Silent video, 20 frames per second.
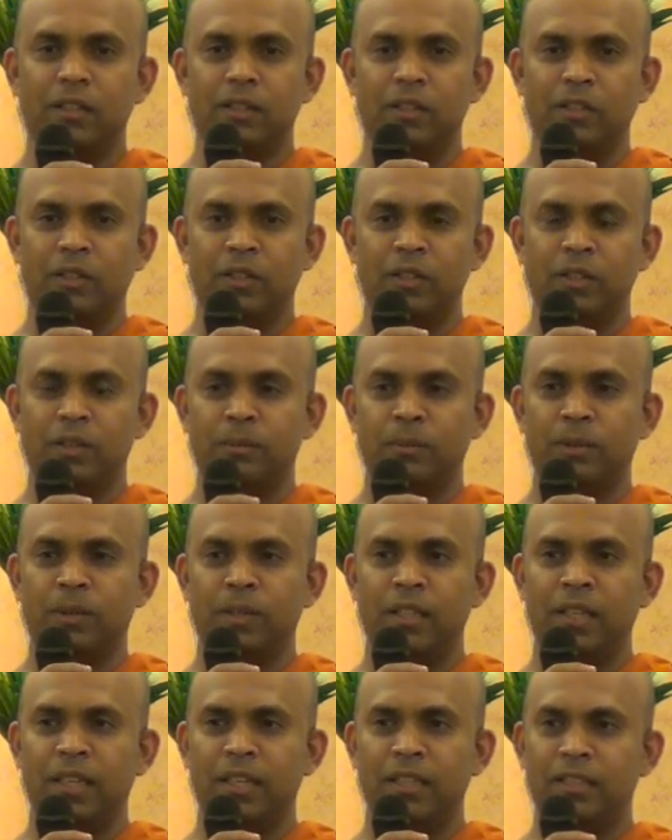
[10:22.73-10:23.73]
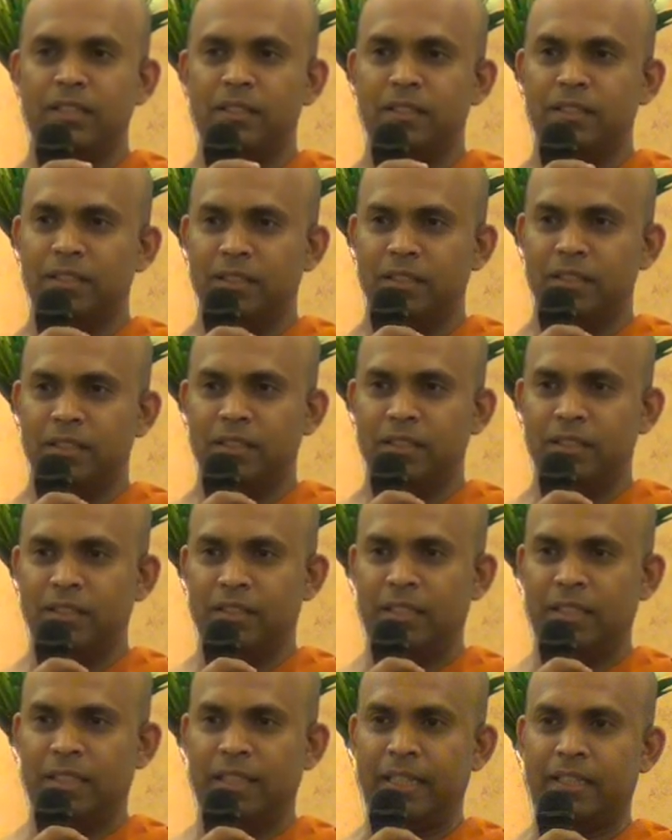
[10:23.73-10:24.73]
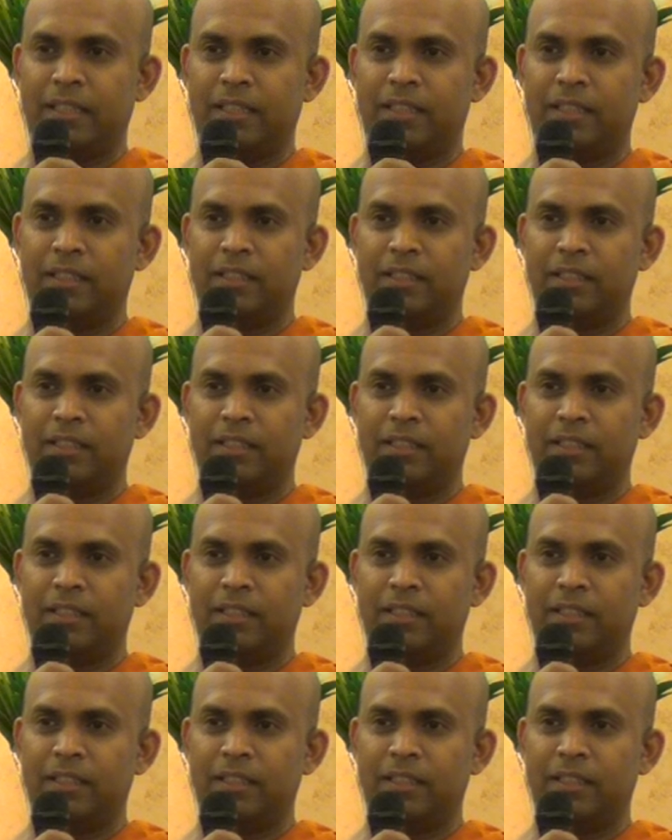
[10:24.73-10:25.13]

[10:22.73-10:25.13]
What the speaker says: or your body is like